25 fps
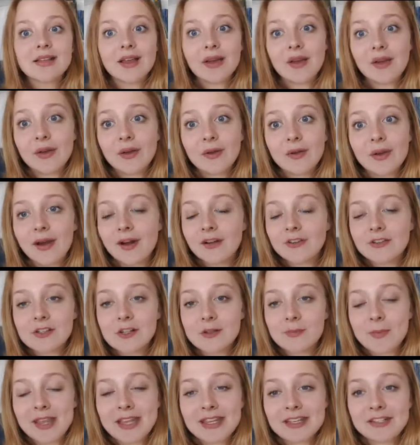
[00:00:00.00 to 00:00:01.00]
So
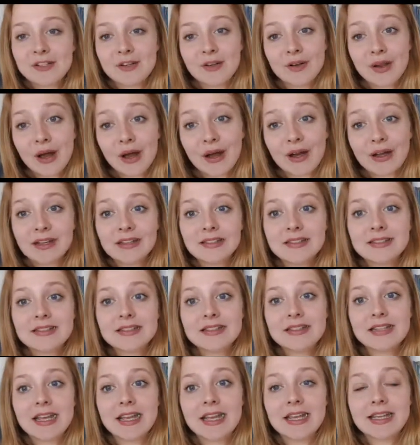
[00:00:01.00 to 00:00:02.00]
after speaking to you
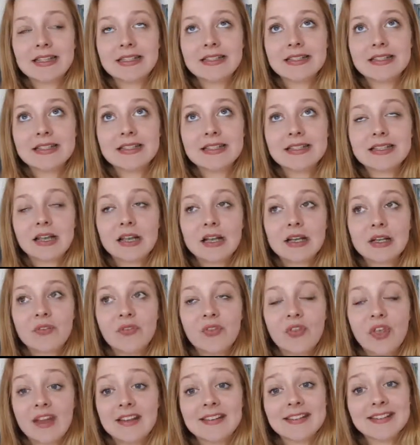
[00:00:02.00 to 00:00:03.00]
last, it's
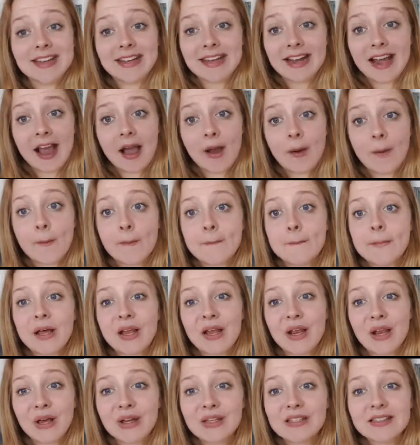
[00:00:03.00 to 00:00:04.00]
Thursday now,
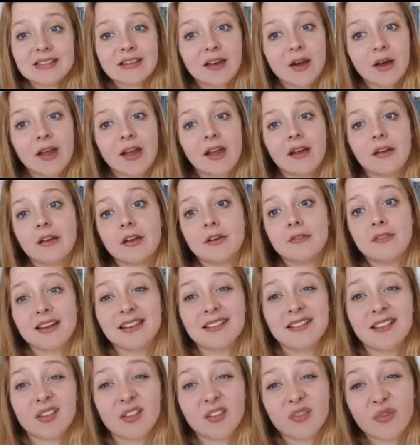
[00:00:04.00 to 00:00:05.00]
but last night I only
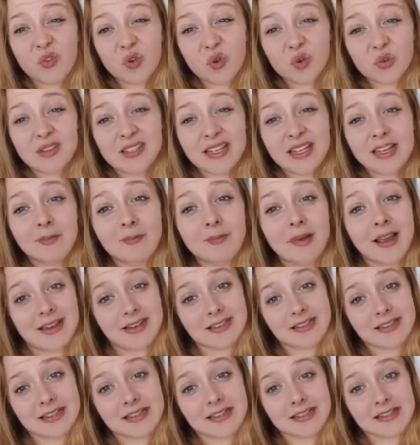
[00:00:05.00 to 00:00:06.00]
read another 14
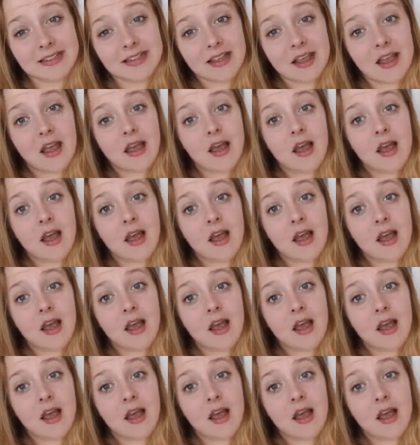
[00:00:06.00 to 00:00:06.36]
pages